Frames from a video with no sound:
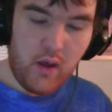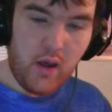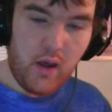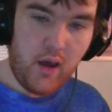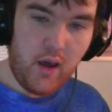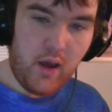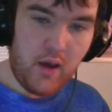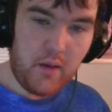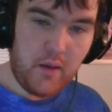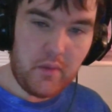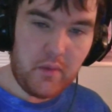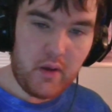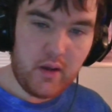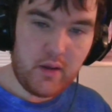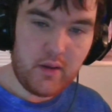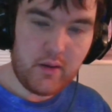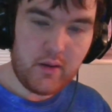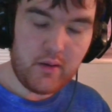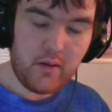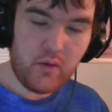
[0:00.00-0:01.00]
Um,
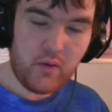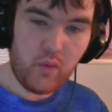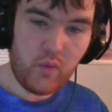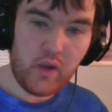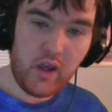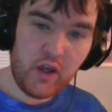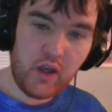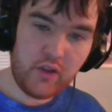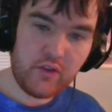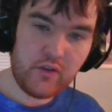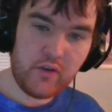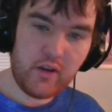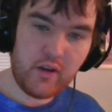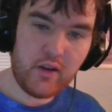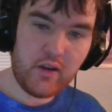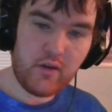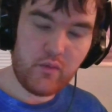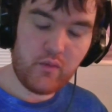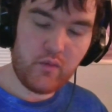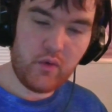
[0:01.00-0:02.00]
we also
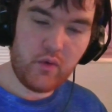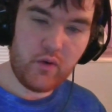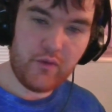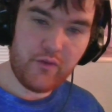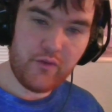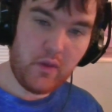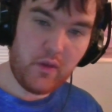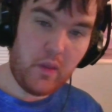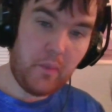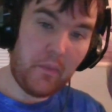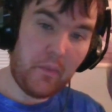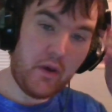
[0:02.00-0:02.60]
need a role for the